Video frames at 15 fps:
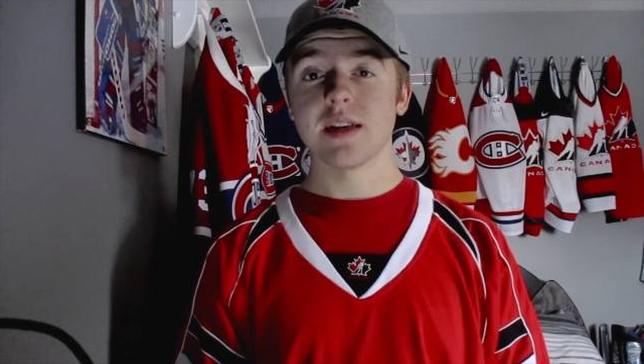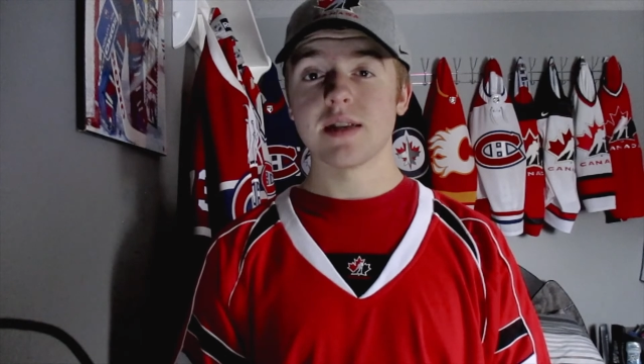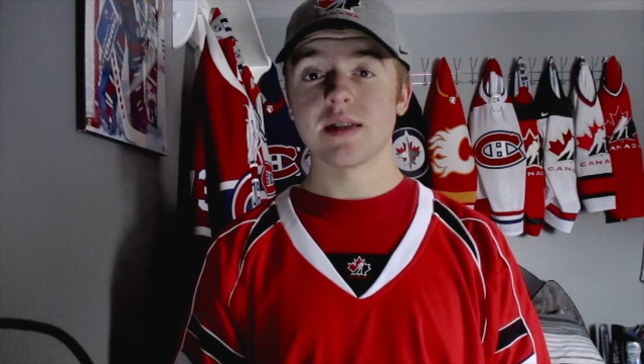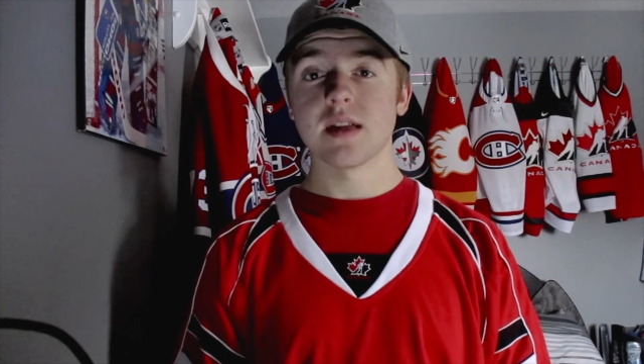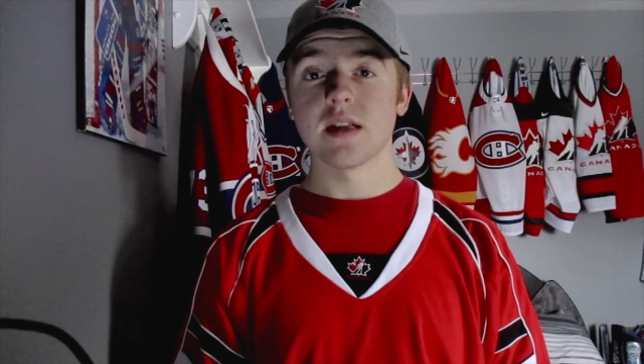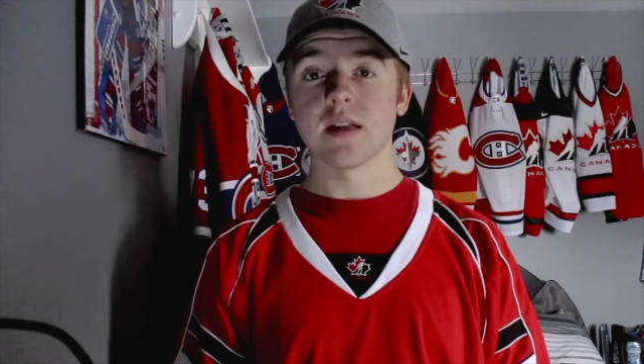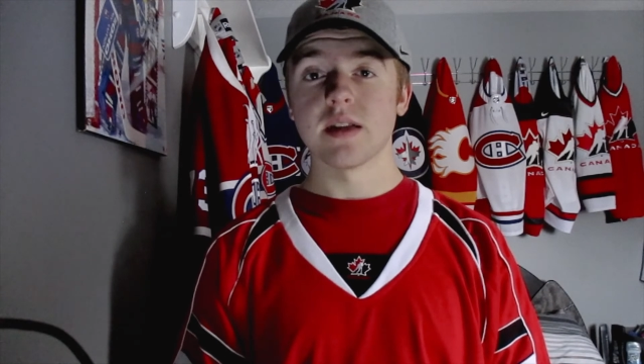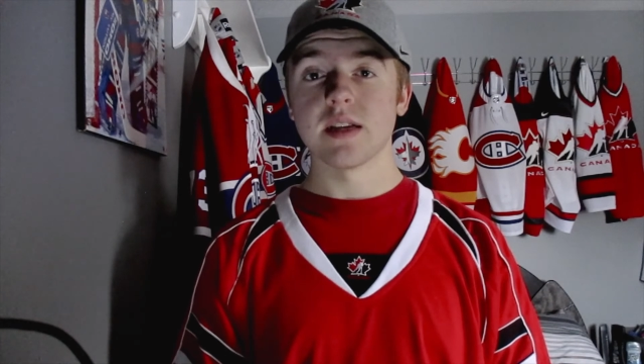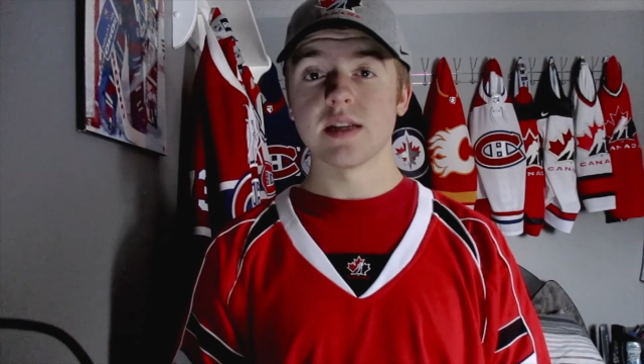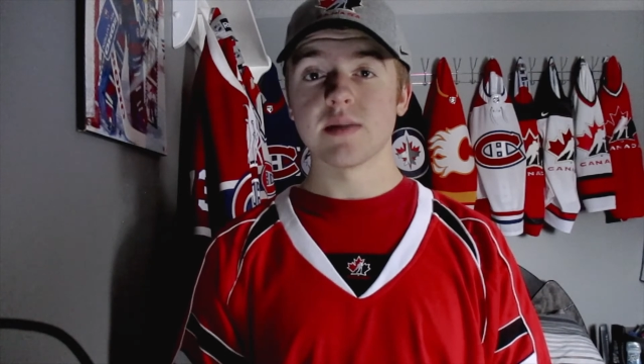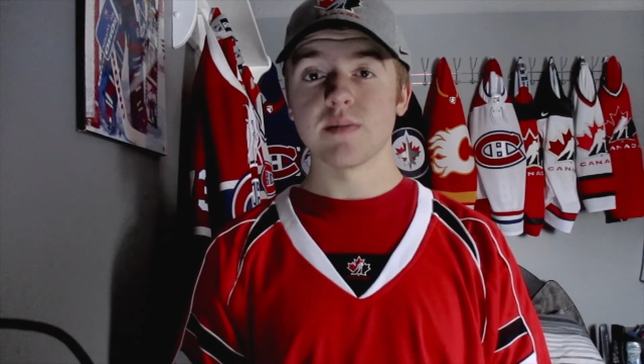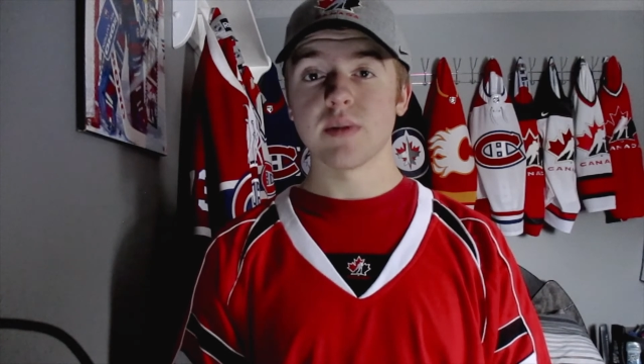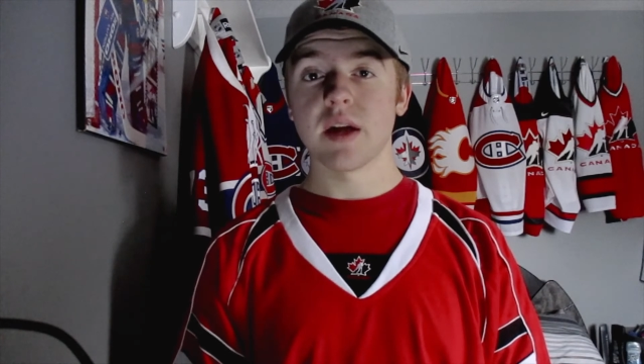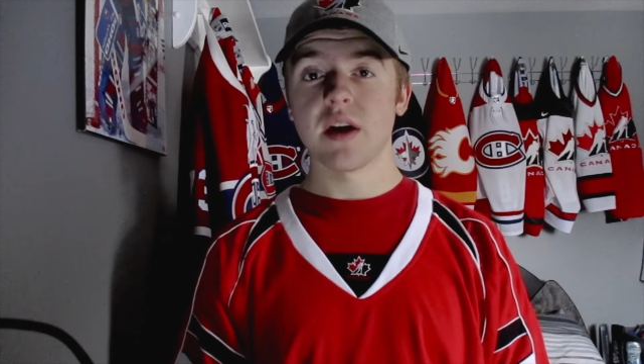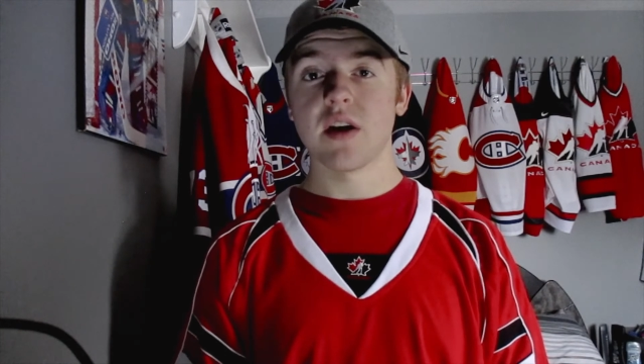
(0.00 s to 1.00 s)
he's still a
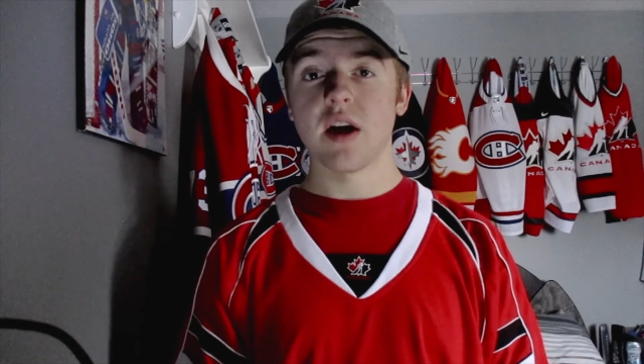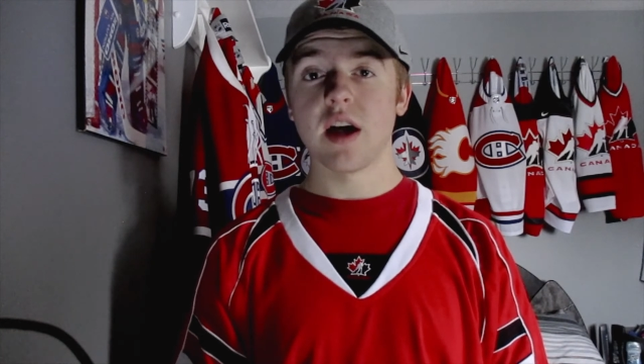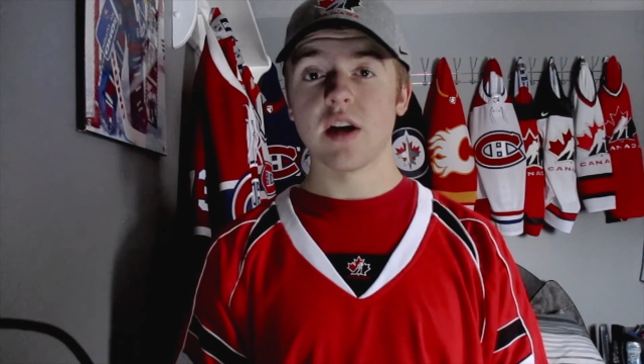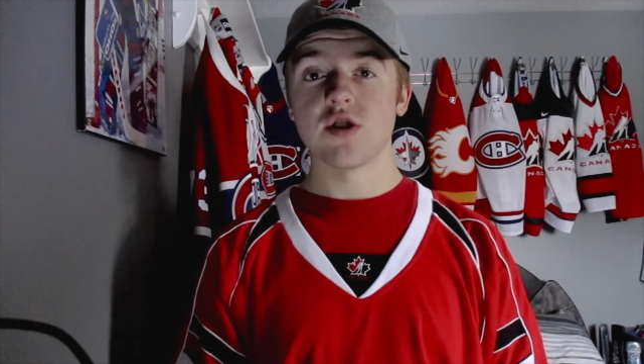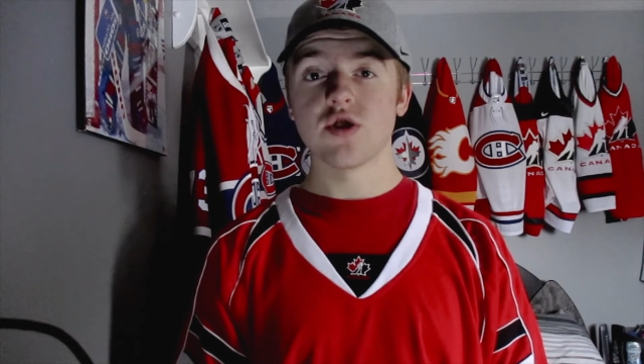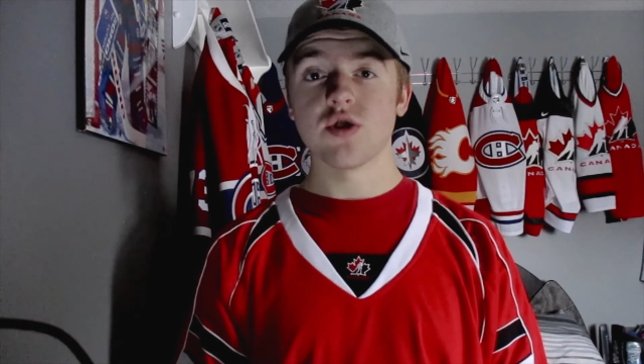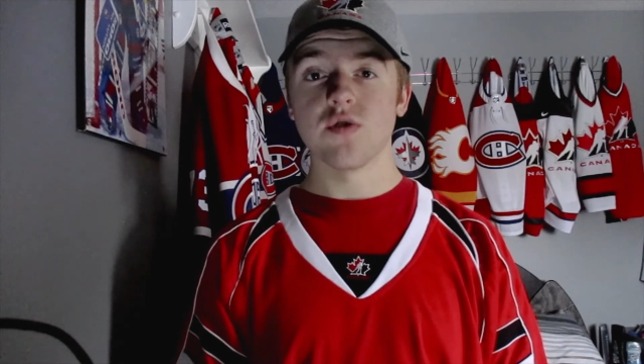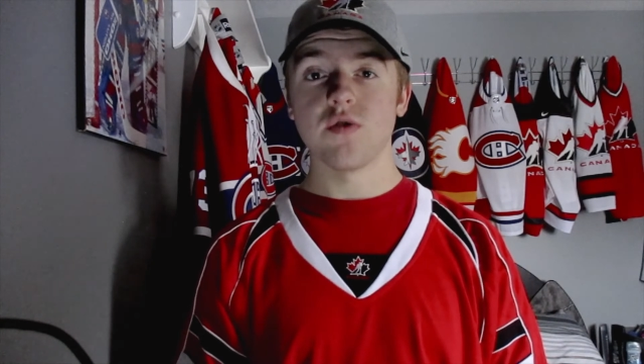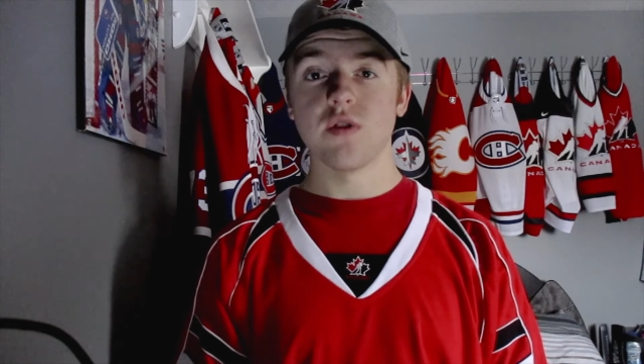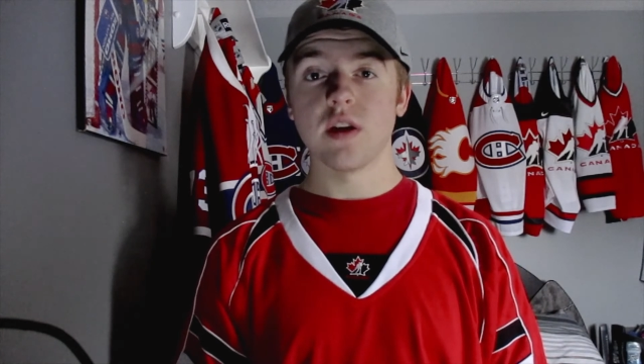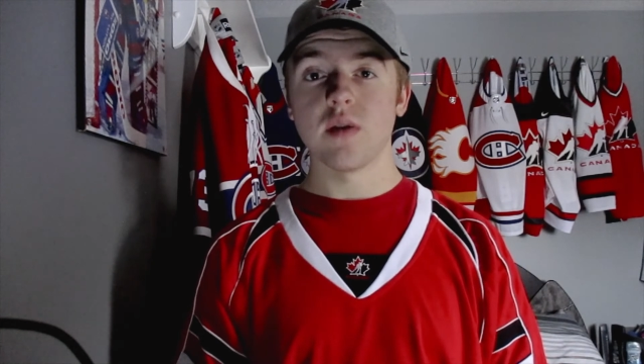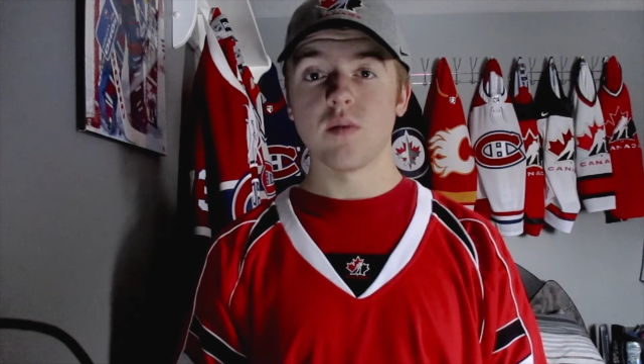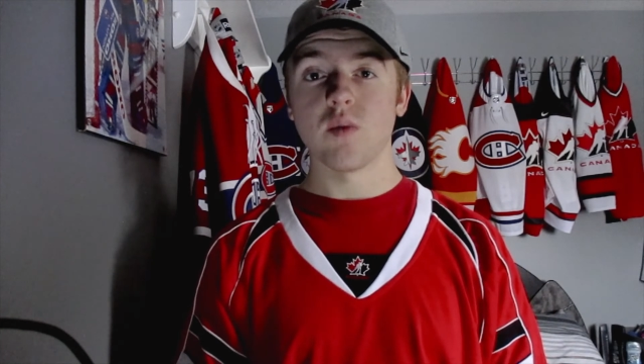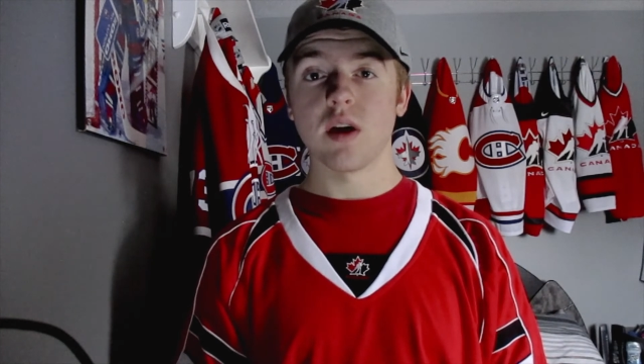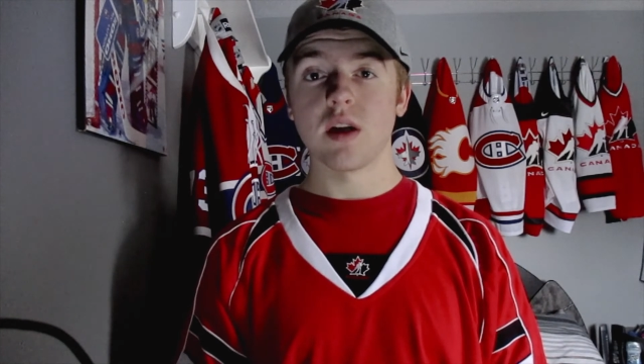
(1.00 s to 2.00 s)
decent player and should fit
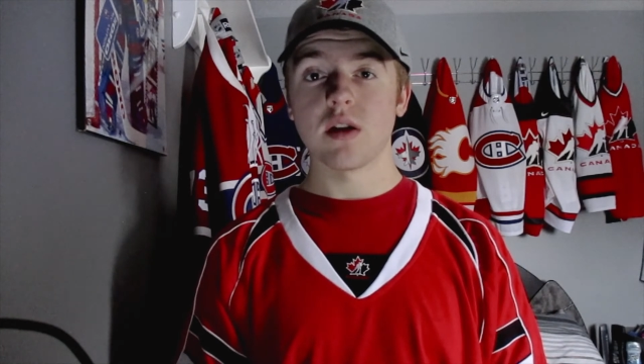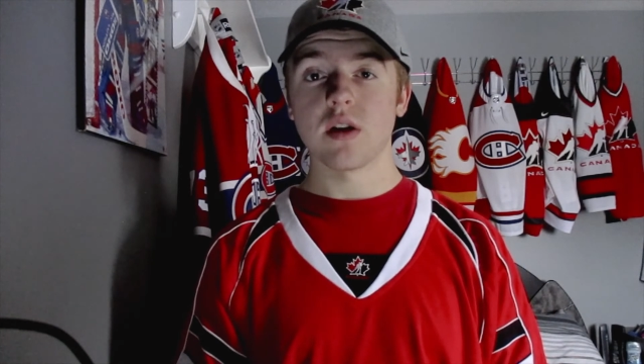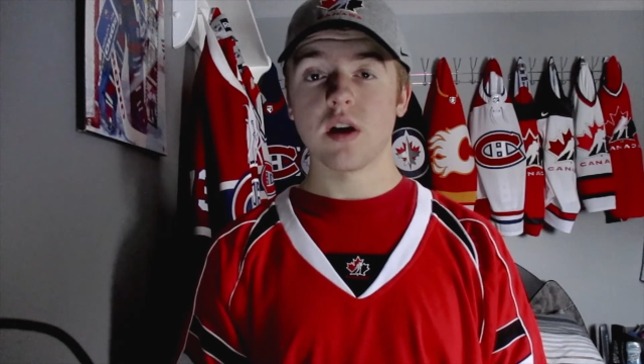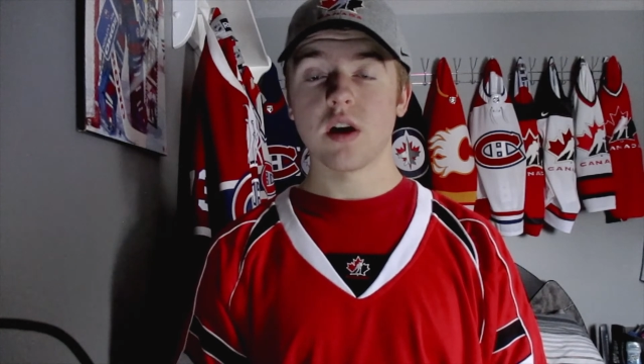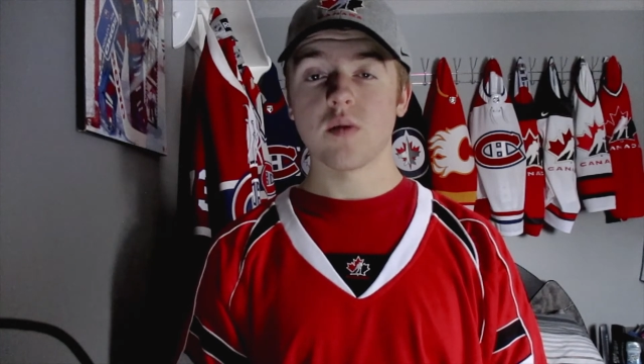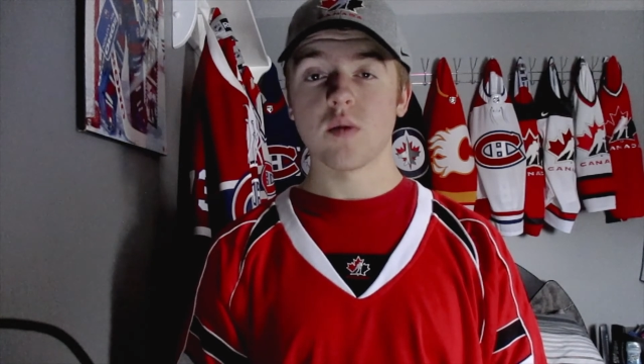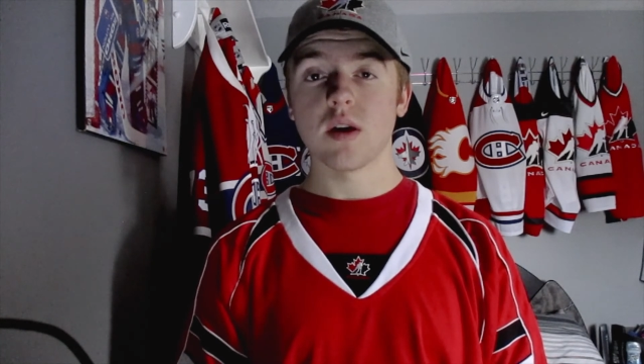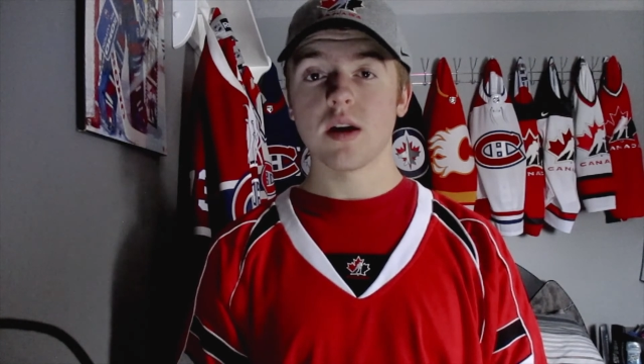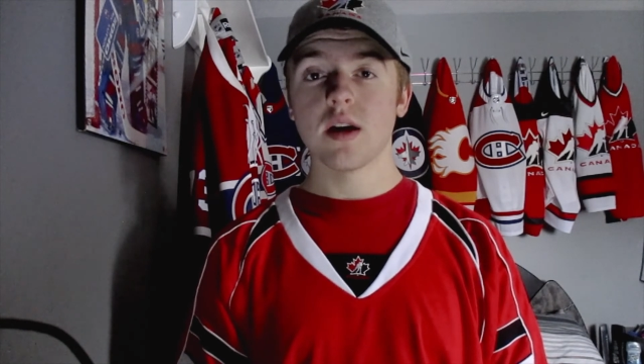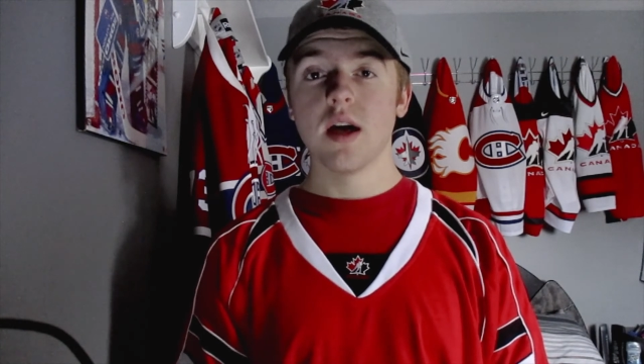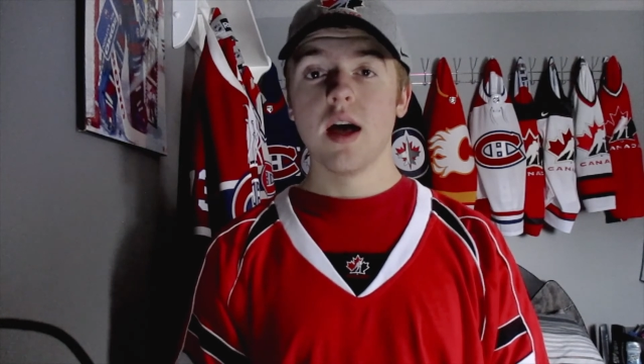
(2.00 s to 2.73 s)
in well in Ottawa.